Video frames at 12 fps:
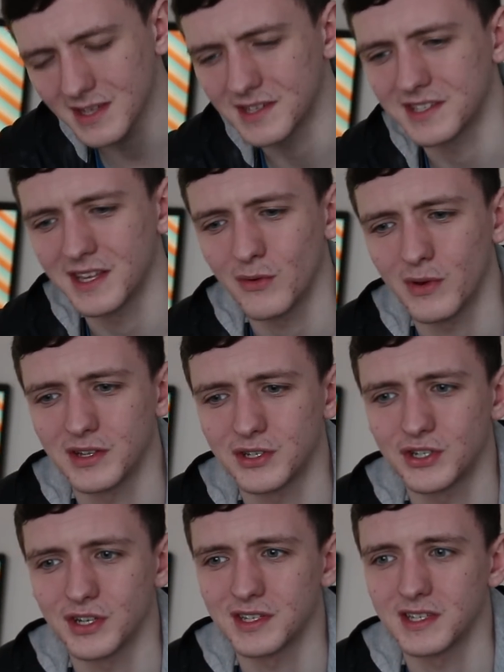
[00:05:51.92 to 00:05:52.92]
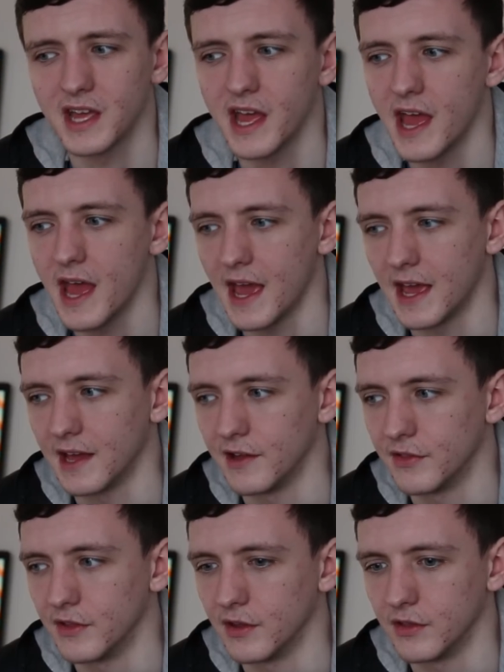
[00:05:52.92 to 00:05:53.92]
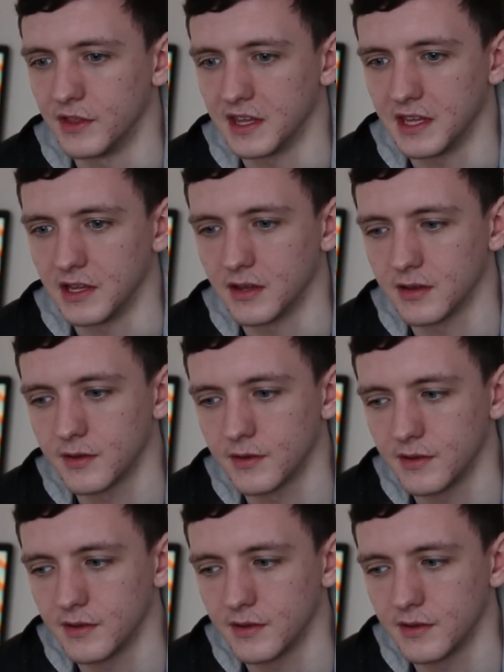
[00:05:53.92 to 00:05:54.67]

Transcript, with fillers: Still, it's just uh, the the